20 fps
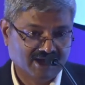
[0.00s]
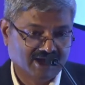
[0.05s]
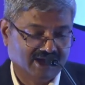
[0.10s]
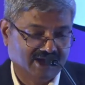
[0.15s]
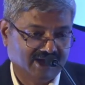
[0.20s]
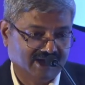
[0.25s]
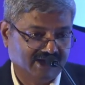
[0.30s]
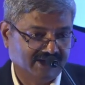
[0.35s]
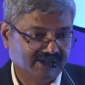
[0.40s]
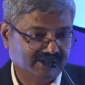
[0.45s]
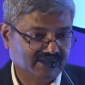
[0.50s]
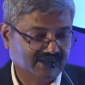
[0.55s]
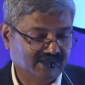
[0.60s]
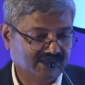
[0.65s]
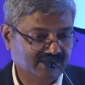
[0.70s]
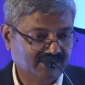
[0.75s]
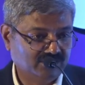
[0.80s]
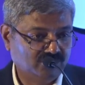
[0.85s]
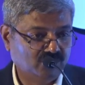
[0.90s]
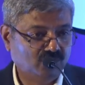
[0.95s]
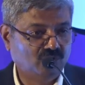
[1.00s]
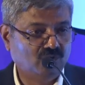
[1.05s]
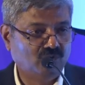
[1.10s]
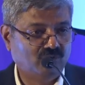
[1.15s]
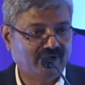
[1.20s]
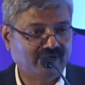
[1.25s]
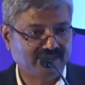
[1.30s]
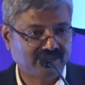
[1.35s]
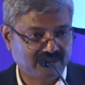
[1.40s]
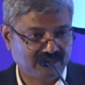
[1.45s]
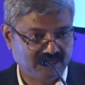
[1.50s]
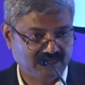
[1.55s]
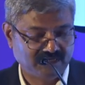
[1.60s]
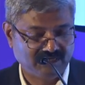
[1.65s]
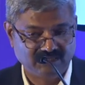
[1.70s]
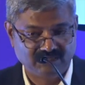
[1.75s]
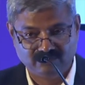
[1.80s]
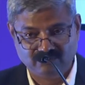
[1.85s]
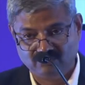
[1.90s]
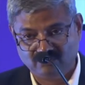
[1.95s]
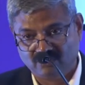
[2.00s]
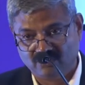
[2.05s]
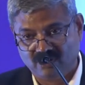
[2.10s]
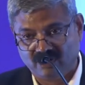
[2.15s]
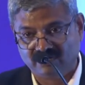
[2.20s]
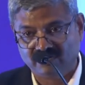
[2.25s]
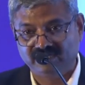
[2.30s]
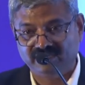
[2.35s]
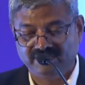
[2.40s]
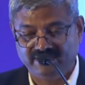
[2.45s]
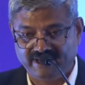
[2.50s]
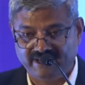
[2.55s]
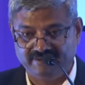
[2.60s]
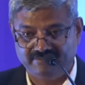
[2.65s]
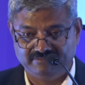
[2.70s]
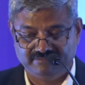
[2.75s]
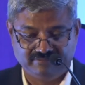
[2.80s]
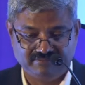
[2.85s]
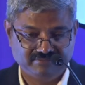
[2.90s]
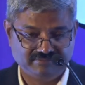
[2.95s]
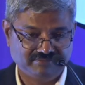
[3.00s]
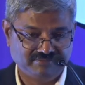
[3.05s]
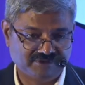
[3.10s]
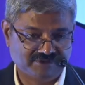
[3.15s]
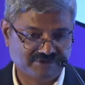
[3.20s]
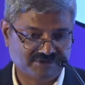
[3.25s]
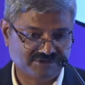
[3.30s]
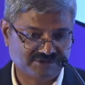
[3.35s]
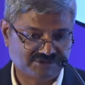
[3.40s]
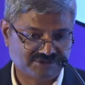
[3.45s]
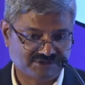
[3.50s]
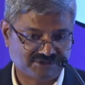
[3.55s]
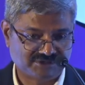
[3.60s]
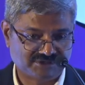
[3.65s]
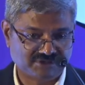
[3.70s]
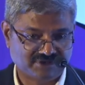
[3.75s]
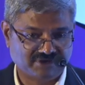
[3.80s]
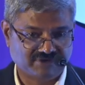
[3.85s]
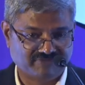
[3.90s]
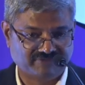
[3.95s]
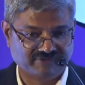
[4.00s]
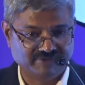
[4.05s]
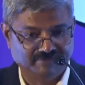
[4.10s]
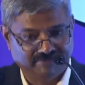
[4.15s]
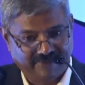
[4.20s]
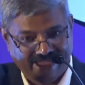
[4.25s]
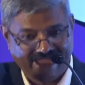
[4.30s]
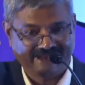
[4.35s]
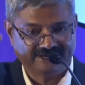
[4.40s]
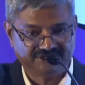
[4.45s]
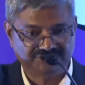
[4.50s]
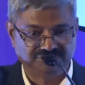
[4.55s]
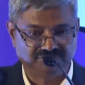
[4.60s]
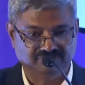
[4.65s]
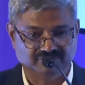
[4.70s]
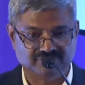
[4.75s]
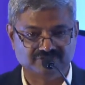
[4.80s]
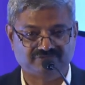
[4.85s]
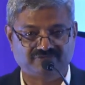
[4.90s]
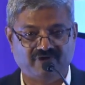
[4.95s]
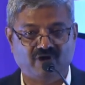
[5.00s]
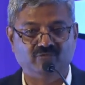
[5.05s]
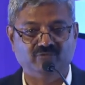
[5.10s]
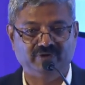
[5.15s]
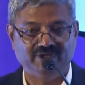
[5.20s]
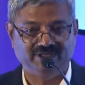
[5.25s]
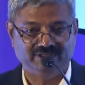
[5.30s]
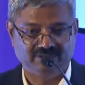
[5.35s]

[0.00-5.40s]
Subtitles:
I know one girl who got a name because of the bag she was found in.